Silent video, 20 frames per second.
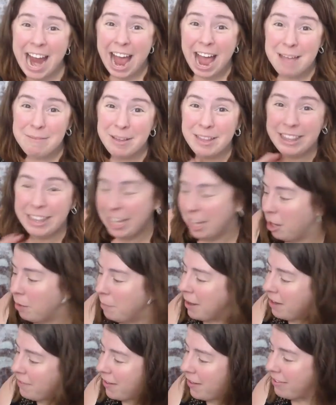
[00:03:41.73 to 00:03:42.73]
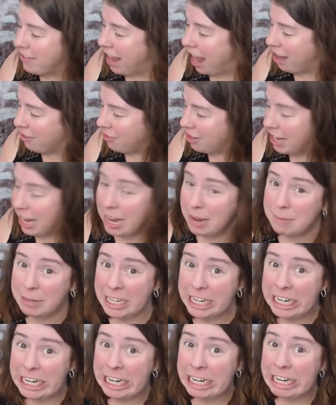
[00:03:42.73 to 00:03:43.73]
I'm a little bit of a stash
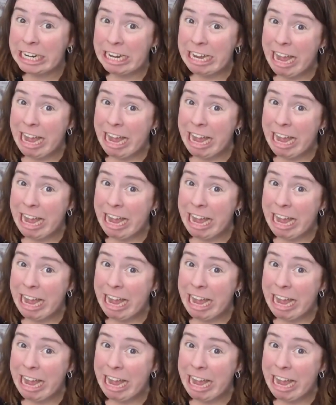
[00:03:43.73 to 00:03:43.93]
enabler.